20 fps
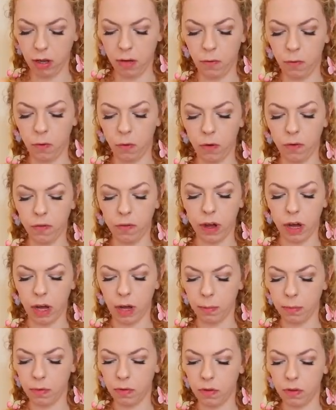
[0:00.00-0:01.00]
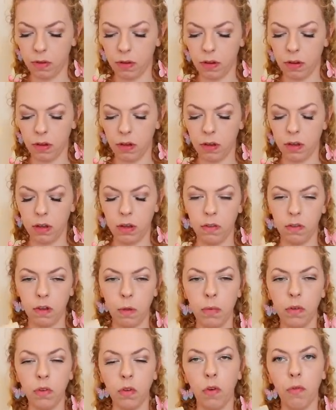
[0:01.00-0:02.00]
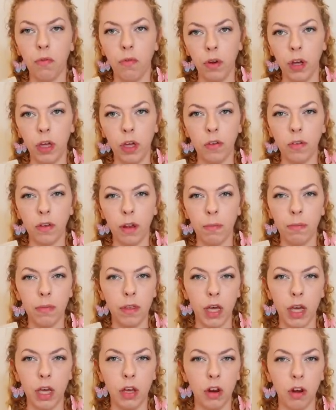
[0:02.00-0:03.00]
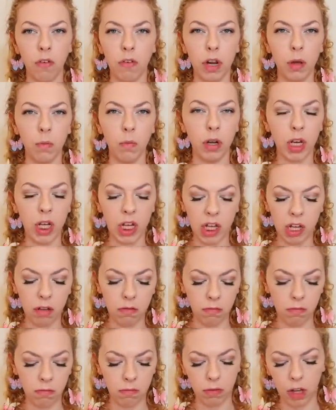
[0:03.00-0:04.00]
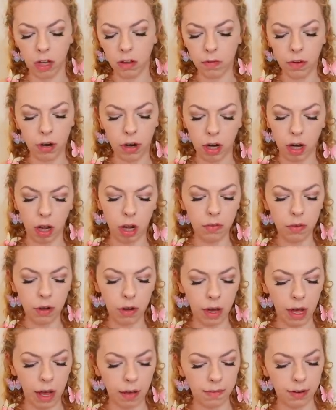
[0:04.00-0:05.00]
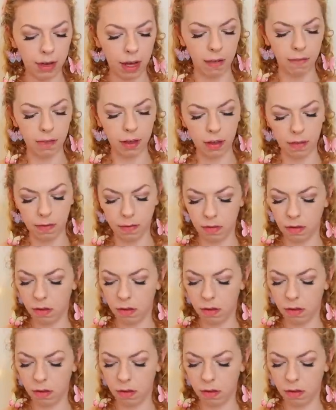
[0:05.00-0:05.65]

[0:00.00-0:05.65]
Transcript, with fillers: Four of Cups. Someone's offering you something, you don't really want it. That's fair enough, you don't have to have it.